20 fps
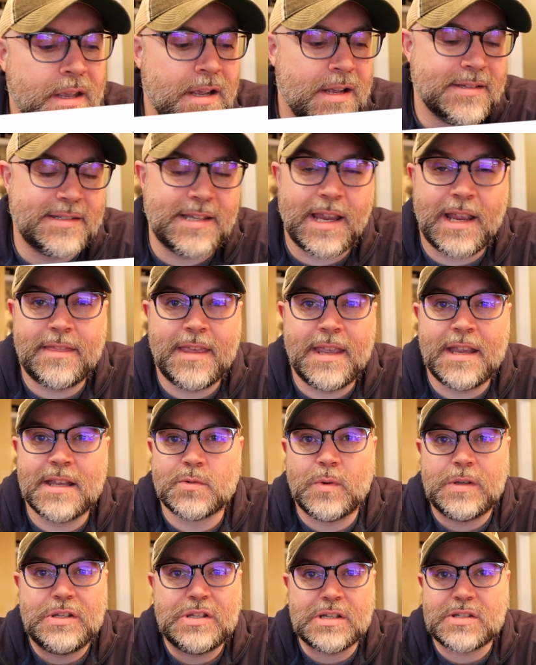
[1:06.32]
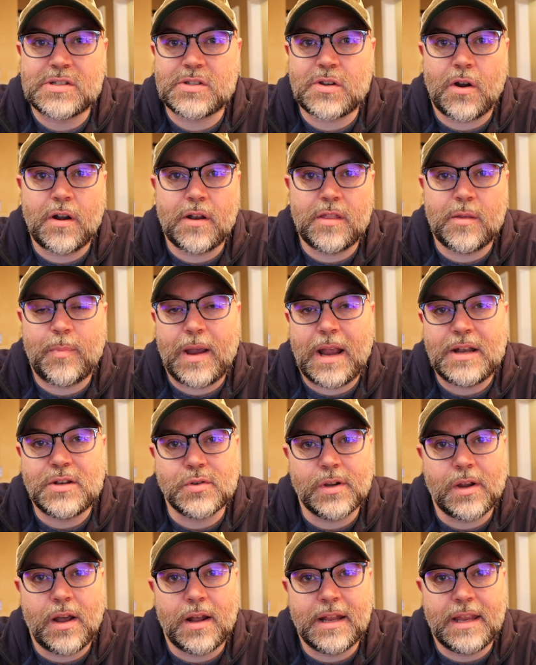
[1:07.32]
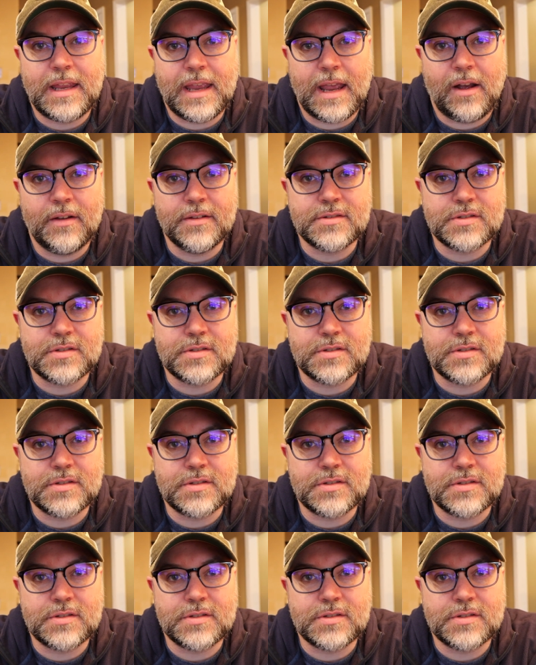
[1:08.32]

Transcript: Second thing is we just started the Patreon account,